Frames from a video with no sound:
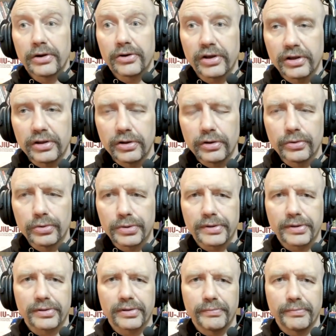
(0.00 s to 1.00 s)
use the
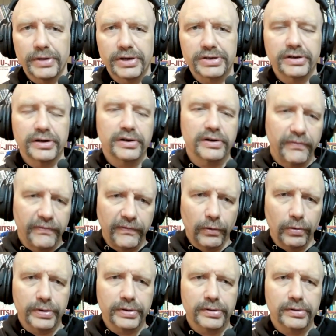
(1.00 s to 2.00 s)
submission to
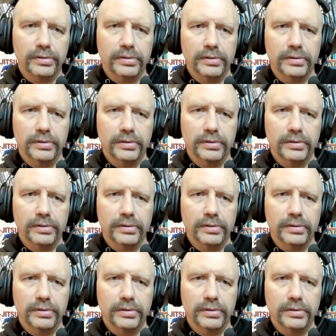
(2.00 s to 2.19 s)
force